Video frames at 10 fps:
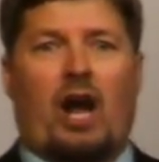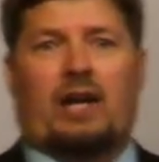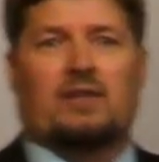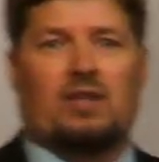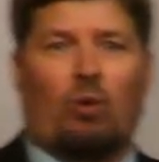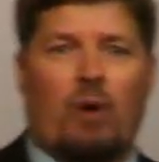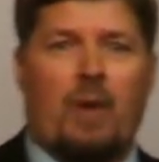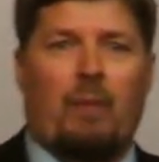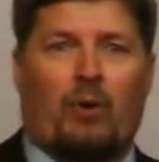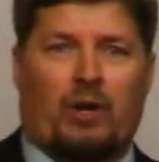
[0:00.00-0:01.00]
I can still
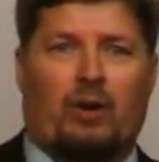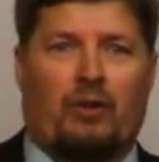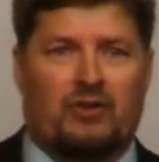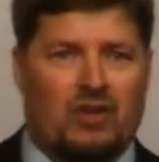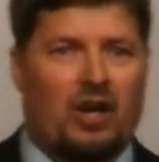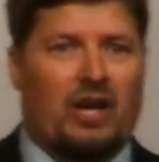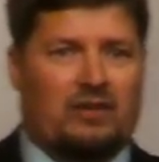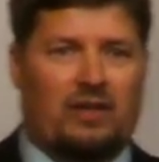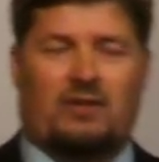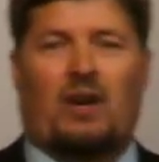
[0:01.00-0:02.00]
remember, you know, the Sunday,
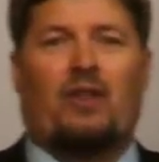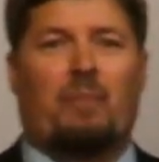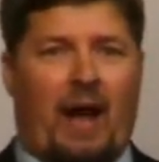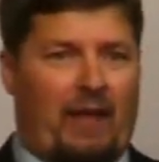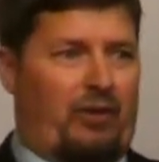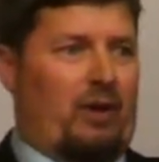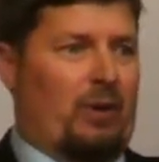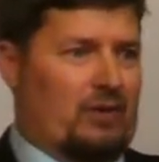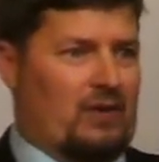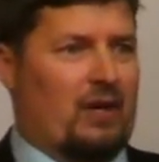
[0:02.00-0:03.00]
this is another bad thing
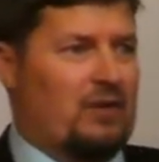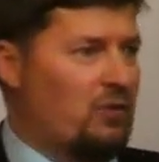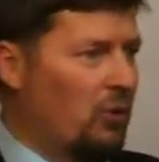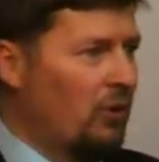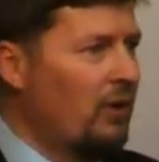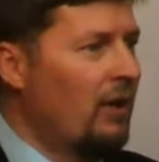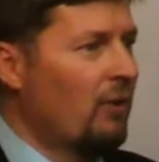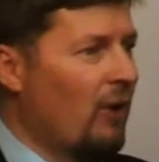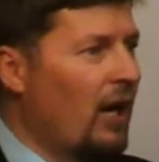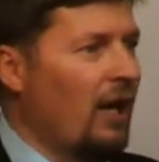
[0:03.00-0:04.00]
about Sunday school, right?